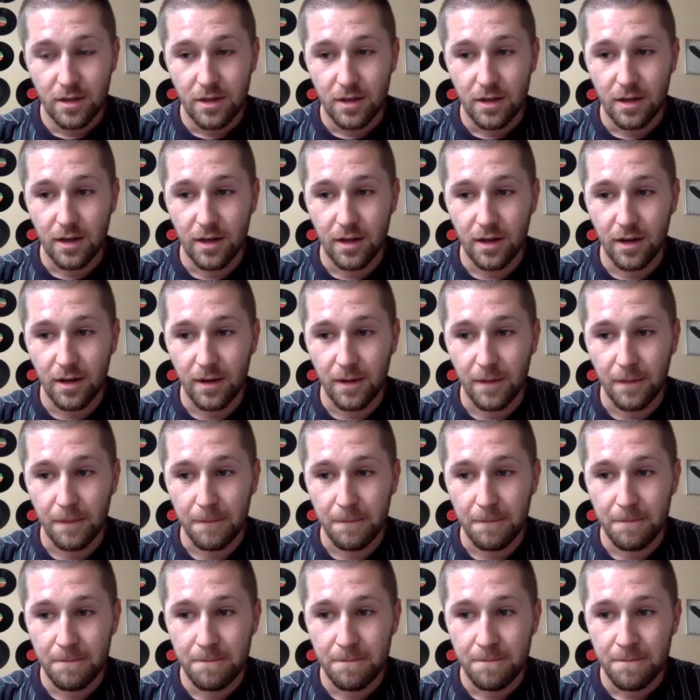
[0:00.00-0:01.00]

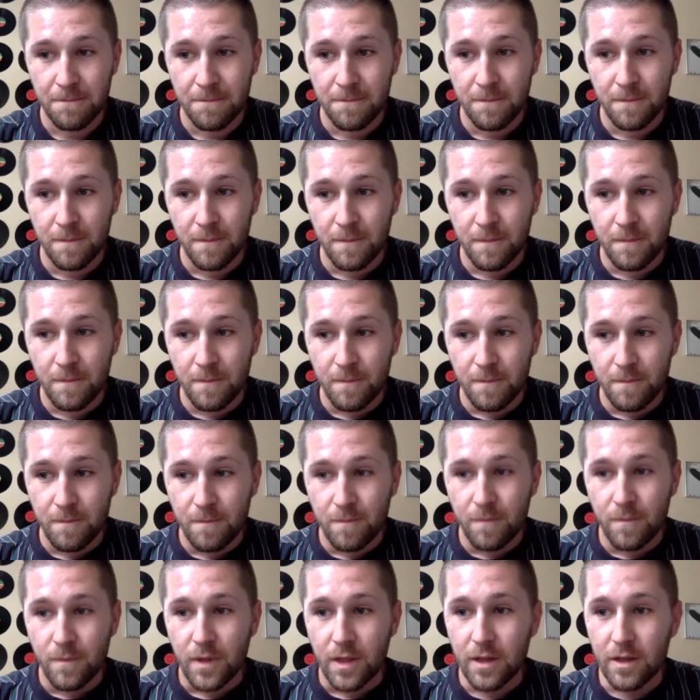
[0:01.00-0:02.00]

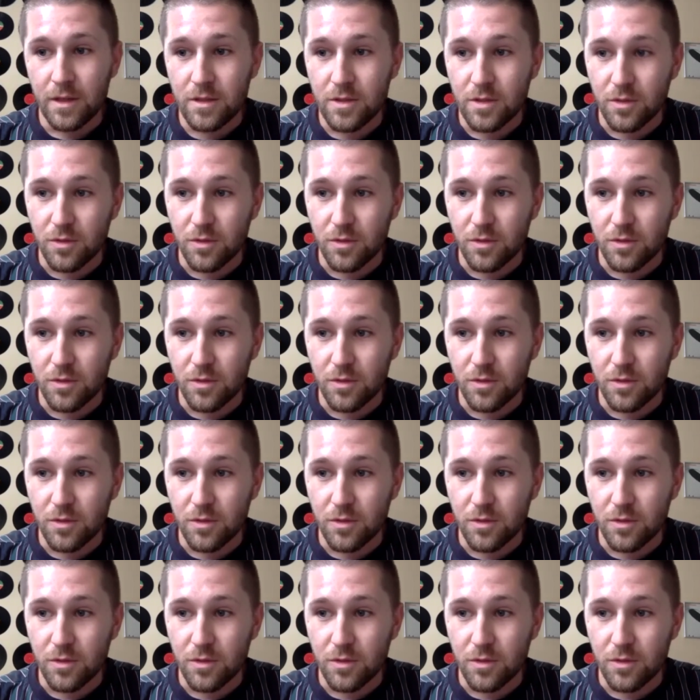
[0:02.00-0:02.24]
It's